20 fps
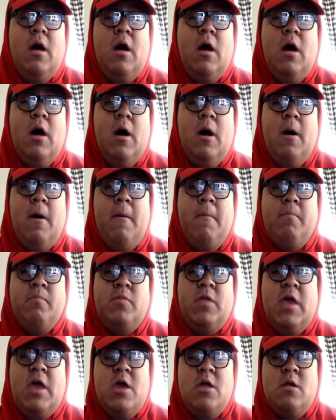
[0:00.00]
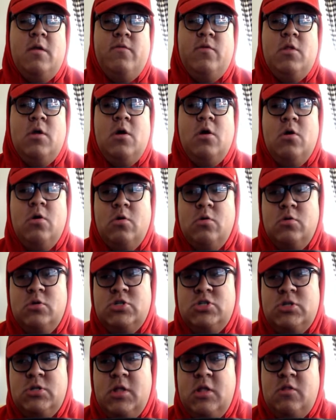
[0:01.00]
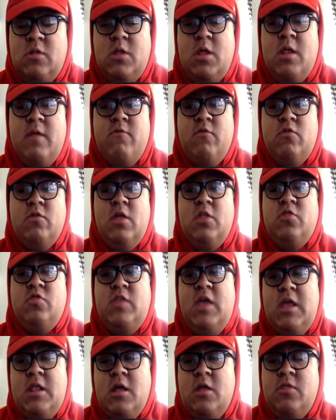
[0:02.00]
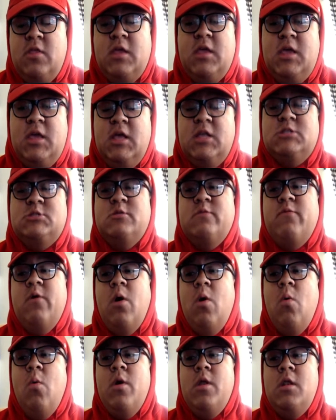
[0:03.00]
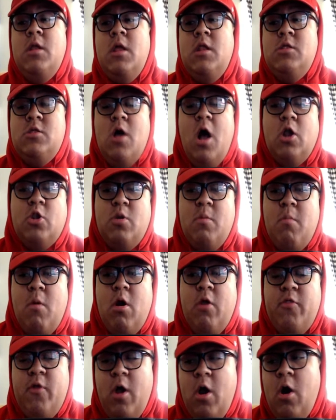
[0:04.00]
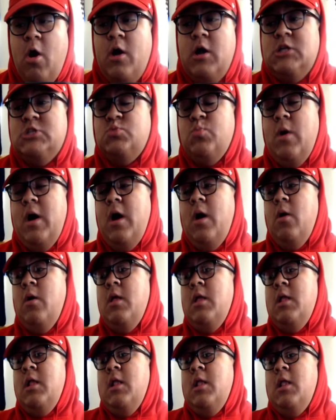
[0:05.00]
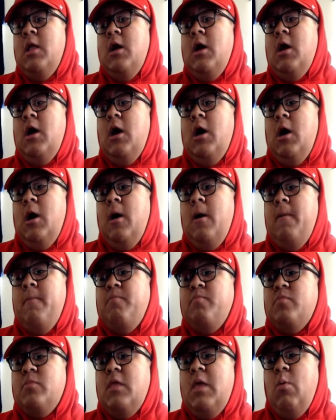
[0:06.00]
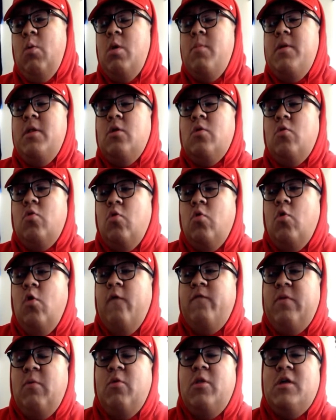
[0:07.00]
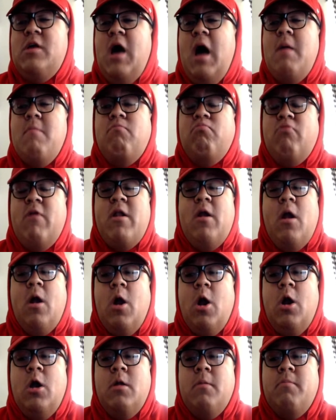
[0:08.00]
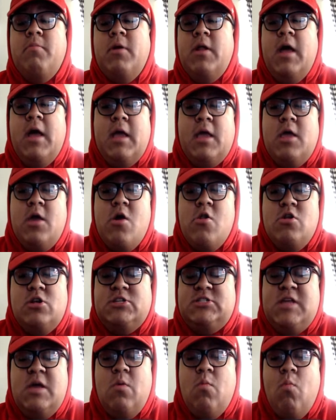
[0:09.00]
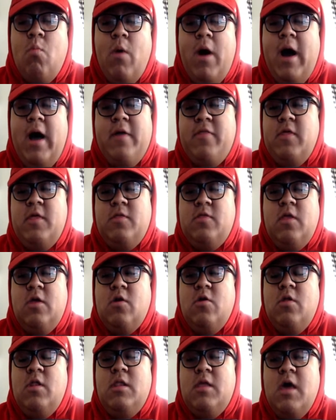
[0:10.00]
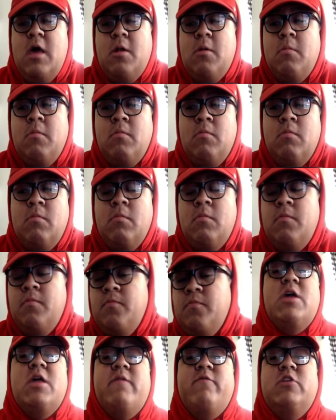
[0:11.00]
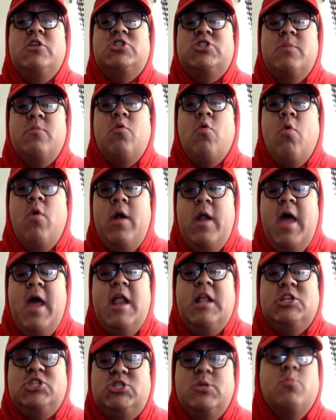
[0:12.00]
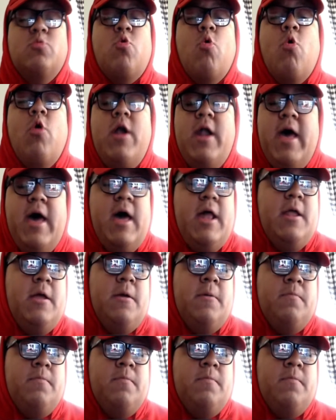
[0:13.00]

Um, they interviewed Oje, they interviewed Athena, the kids of Owen and Dr. Martha Hart as well. Uh, it would have been cool if they would have gotten Bret Hart, but I can understand why they, they couldn't get him. Interviewed Jim Cornette, and Jim Cornette,